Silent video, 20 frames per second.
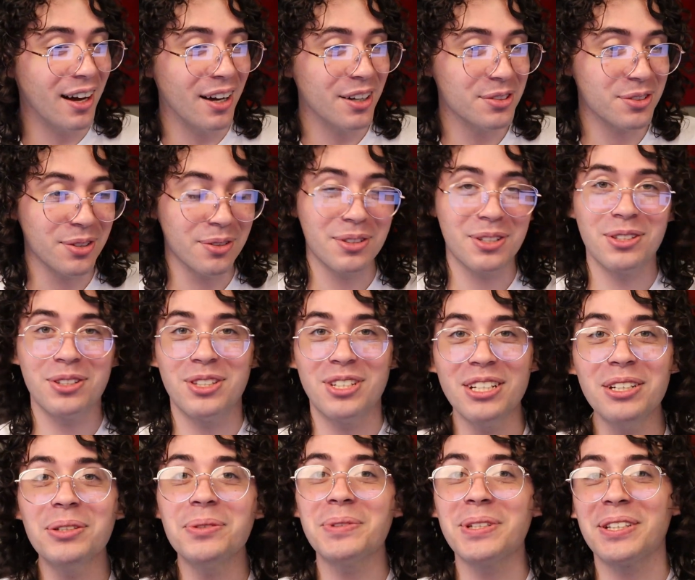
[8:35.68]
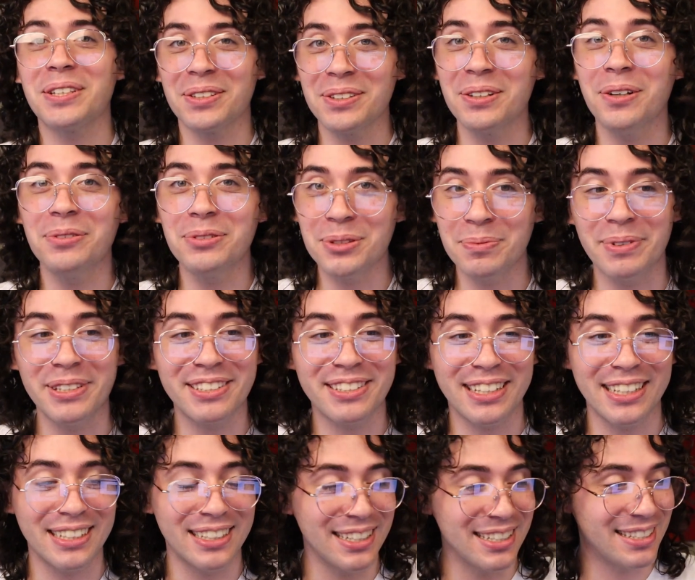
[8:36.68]
So the deal with her ultimate
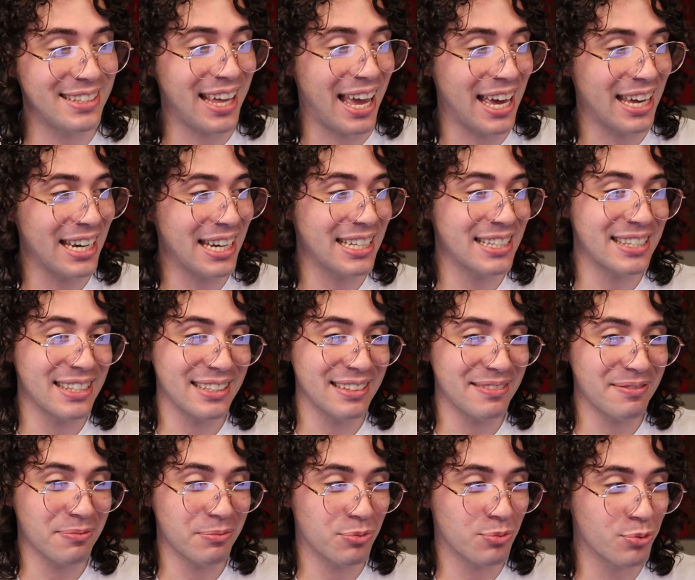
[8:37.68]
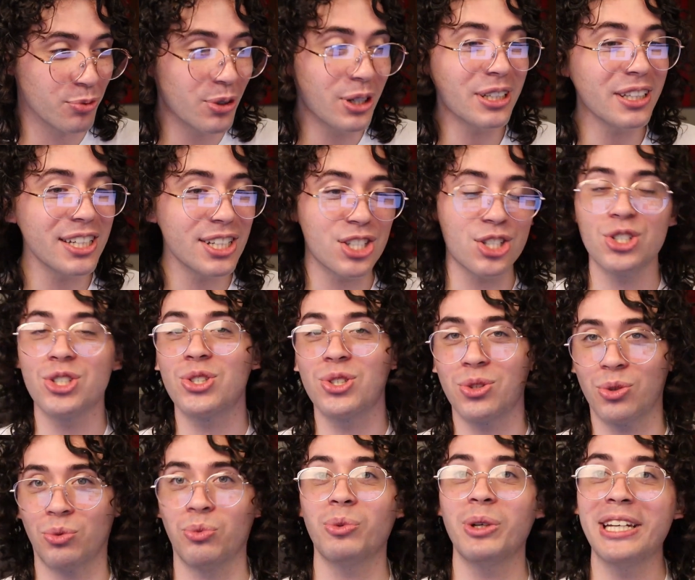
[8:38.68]
skin is that it's really
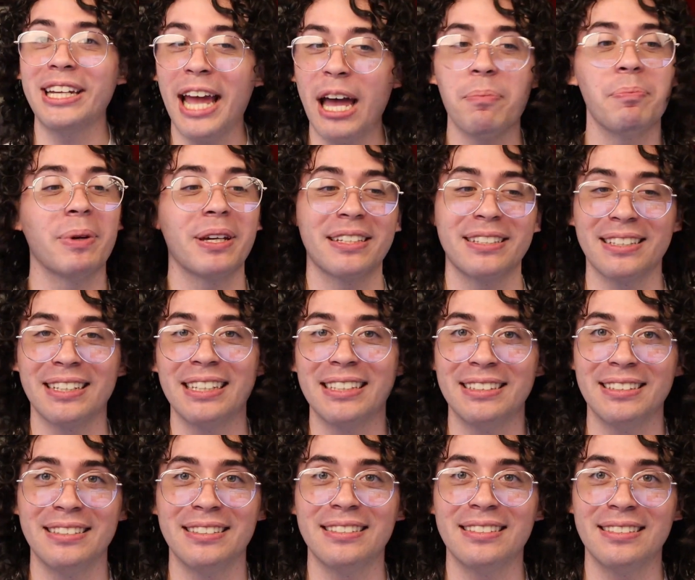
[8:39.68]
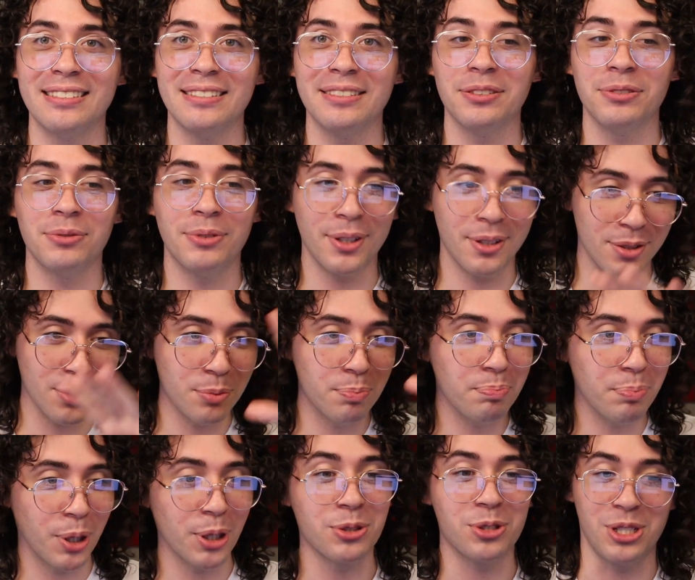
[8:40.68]
just 3 epic skins that you
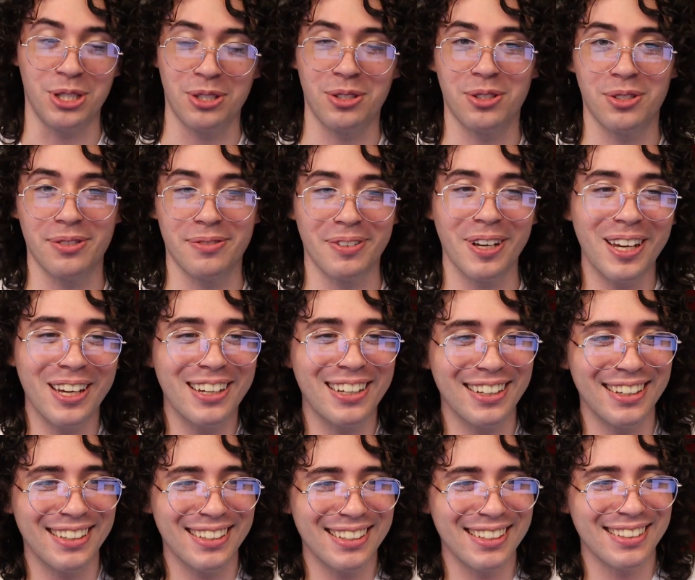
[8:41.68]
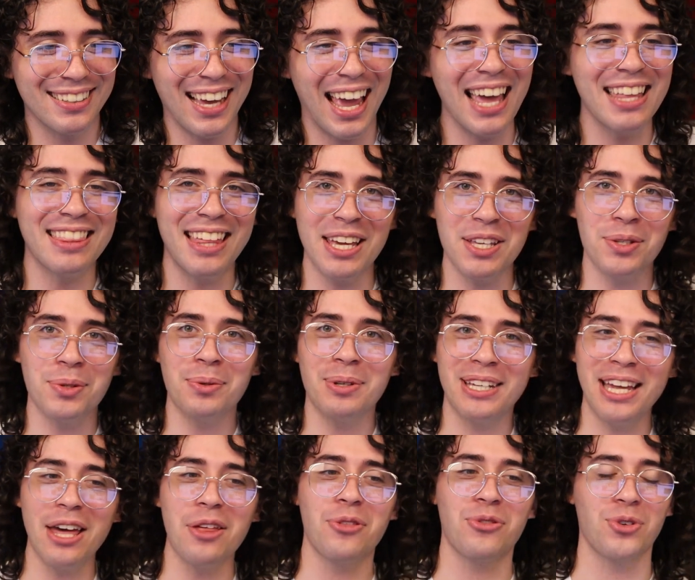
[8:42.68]
purchase and that you
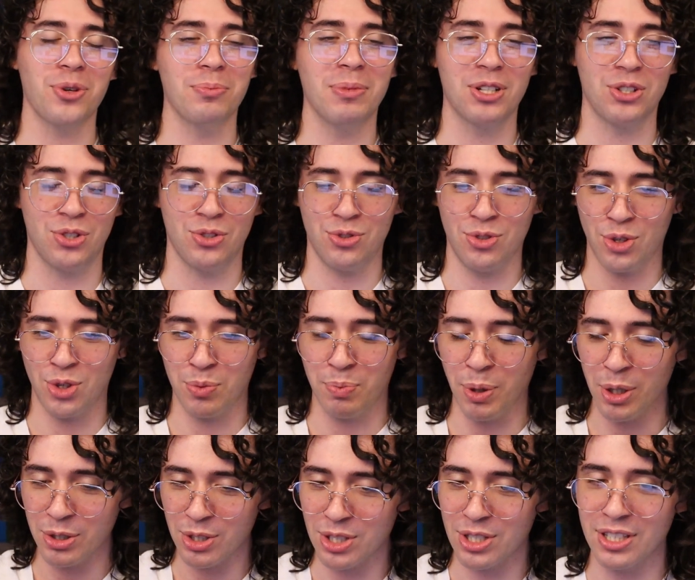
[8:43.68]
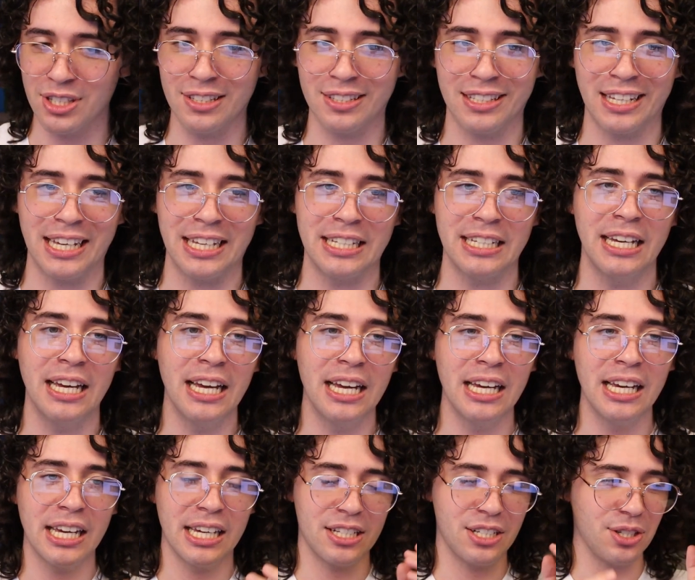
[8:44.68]
get through missions. So you purchase the skin,
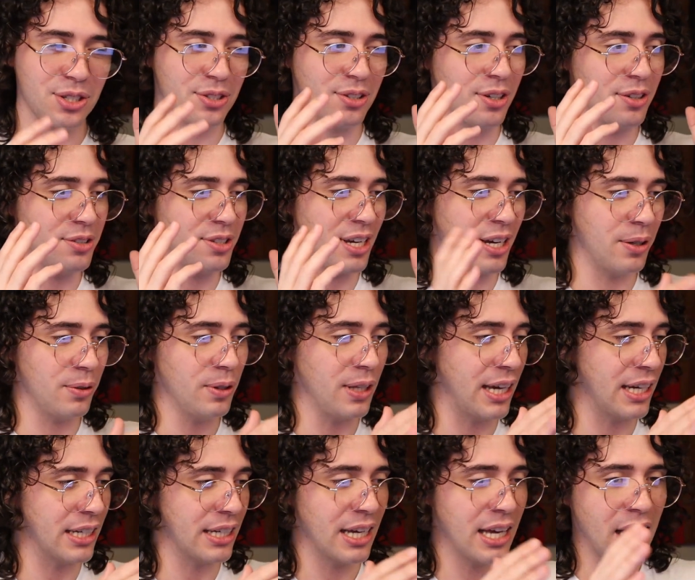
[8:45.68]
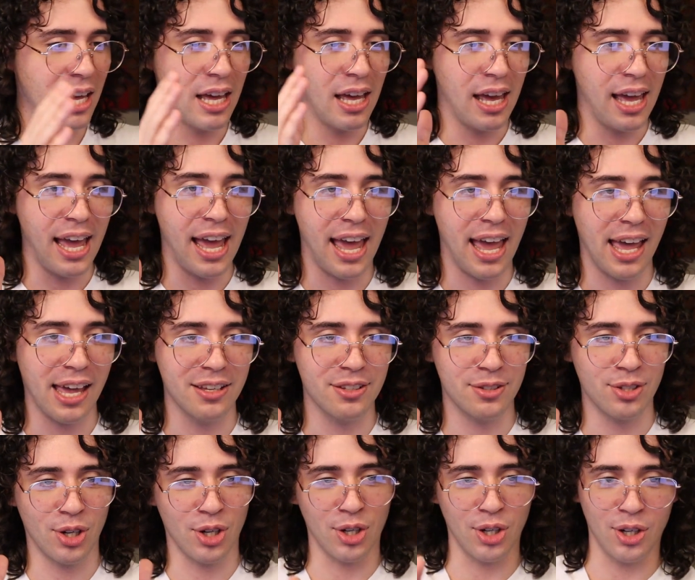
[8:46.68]
she starts out like
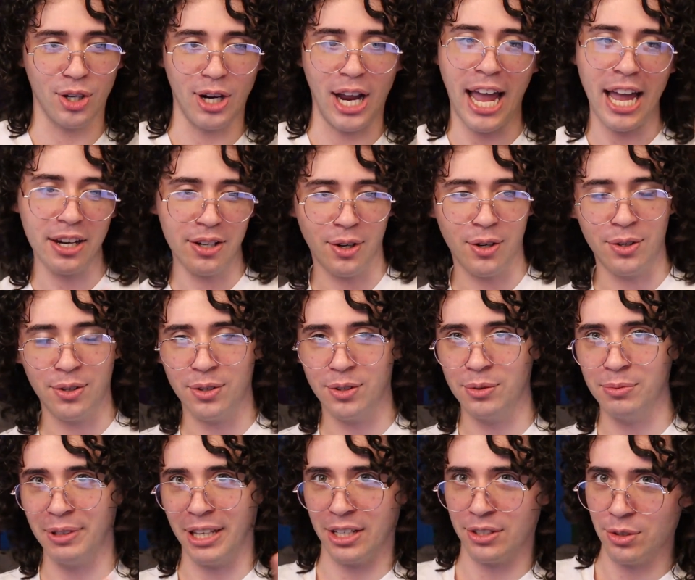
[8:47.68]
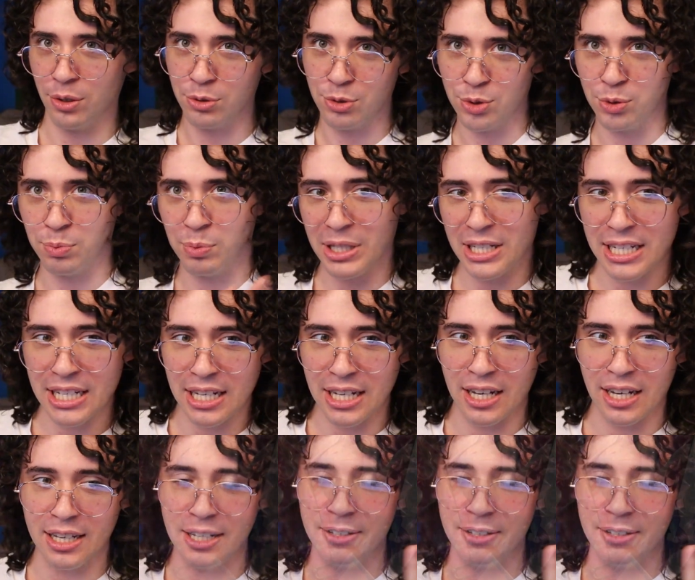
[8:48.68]
as her at-home, like social media